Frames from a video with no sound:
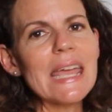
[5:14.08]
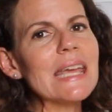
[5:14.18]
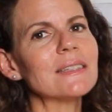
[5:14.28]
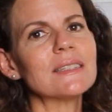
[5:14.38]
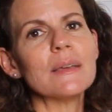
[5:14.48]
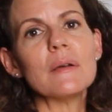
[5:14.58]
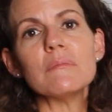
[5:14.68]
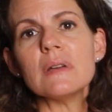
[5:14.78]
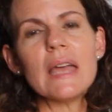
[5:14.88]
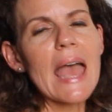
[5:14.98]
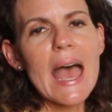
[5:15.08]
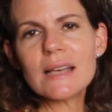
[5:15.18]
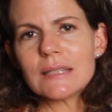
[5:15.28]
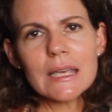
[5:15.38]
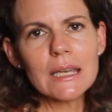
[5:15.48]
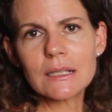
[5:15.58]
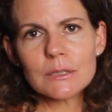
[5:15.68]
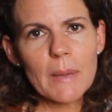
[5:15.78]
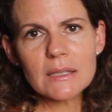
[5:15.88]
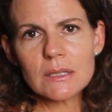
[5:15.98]
It's as
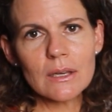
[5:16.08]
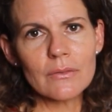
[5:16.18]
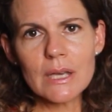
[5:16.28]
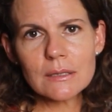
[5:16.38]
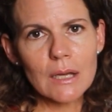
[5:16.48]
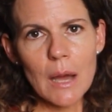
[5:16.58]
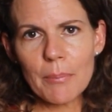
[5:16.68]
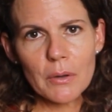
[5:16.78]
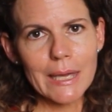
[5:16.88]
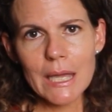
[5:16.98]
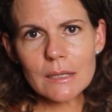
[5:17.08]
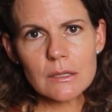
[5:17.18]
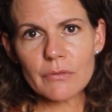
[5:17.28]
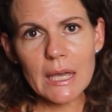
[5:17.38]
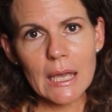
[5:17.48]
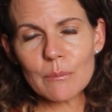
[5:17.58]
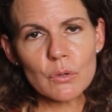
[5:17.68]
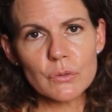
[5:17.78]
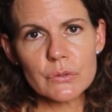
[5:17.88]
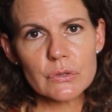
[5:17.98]
inexpensive as a couple cans of
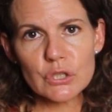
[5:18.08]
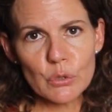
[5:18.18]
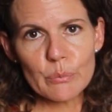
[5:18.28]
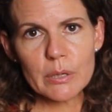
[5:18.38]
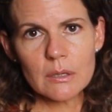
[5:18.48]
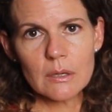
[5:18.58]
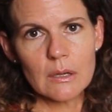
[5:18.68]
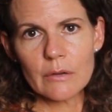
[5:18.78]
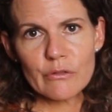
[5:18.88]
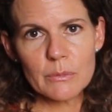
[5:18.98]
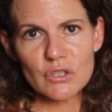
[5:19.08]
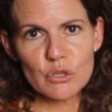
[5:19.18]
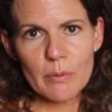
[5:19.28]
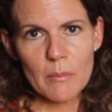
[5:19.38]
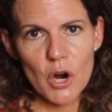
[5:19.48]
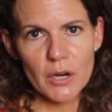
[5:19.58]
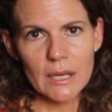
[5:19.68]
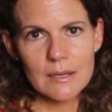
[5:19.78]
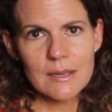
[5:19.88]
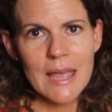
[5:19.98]
Campbell's soup from the
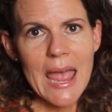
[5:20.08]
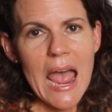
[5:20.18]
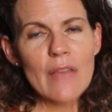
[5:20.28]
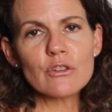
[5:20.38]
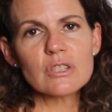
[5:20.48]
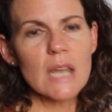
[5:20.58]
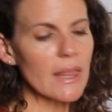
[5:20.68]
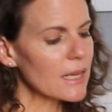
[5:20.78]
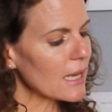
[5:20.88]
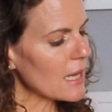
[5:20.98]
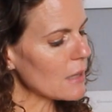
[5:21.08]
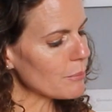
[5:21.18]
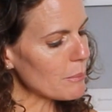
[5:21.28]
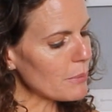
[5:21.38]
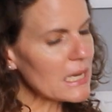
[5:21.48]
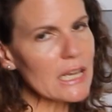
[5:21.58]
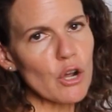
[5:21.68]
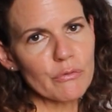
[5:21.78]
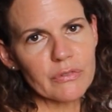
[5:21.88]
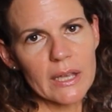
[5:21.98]
supermarket, and there's nothing in it but
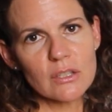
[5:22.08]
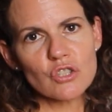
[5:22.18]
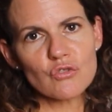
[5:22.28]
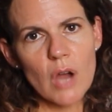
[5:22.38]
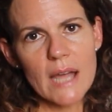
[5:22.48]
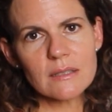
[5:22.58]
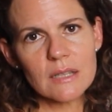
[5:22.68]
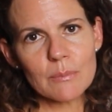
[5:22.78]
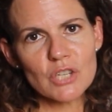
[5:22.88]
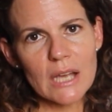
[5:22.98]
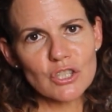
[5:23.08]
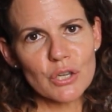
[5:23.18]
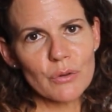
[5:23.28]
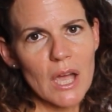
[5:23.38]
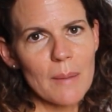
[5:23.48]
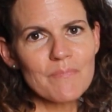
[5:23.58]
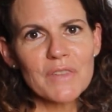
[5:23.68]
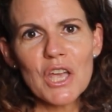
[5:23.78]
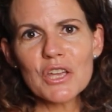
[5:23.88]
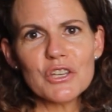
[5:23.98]
bonito flakes, dried skipjack tuna.
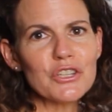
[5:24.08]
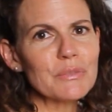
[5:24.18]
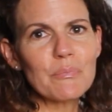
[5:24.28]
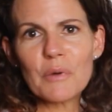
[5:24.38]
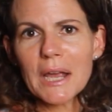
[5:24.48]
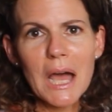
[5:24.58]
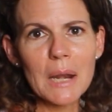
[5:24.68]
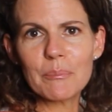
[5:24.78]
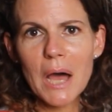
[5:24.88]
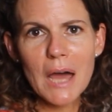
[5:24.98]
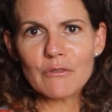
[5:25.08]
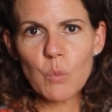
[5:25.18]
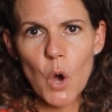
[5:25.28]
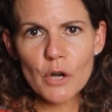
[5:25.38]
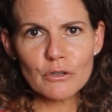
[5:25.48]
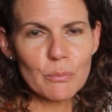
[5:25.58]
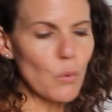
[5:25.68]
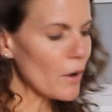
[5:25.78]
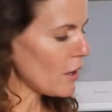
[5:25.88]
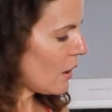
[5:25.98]
You just bring on a pot of water to
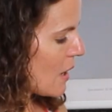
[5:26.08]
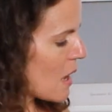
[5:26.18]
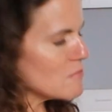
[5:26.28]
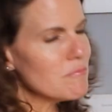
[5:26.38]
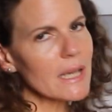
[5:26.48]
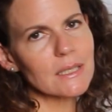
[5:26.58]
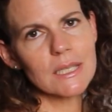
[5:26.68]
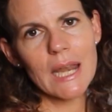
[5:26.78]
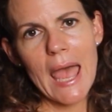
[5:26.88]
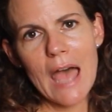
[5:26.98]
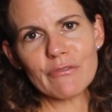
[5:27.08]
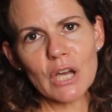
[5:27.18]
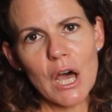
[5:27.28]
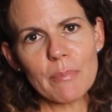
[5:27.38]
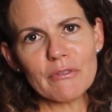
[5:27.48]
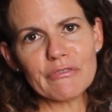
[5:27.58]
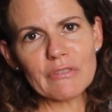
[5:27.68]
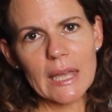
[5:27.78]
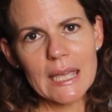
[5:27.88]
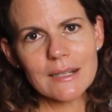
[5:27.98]
boil, mix in ½ cup of
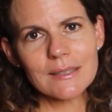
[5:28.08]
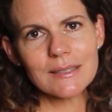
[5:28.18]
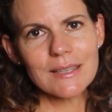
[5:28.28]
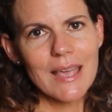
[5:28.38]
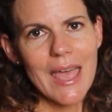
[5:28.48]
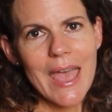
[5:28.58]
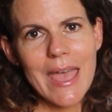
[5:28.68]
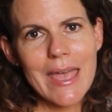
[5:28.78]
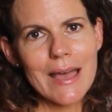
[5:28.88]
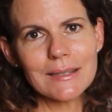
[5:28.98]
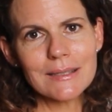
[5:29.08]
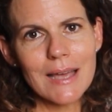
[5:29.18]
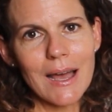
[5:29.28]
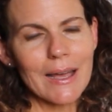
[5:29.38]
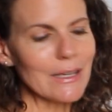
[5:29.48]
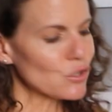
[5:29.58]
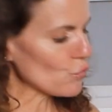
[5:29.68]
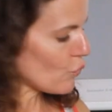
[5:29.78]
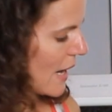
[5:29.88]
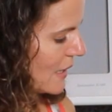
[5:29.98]
flakes, and
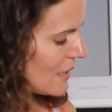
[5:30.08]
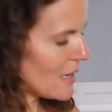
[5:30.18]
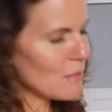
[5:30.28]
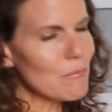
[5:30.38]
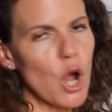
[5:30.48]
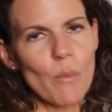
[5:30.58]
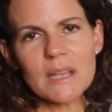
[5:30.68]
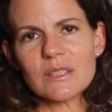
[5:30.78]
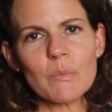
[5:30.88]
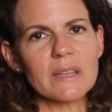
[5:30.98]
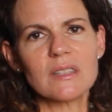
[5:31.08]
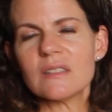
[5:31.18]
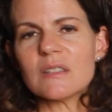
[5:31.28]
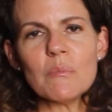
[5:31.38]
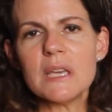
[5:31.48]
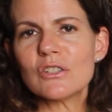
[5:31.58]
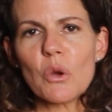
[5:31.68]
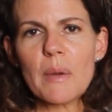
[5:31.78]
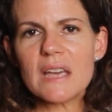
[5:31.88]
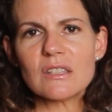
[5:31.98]
it's ready in moments. Mix in some
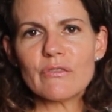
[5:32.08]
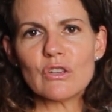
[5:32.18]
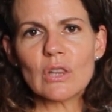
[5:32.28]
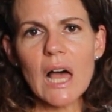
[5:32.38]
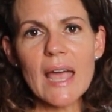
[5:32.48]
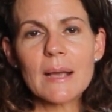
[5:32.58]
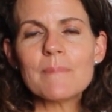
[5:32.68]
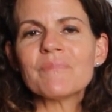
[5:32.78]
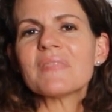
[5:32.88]
miso paste if you'd like.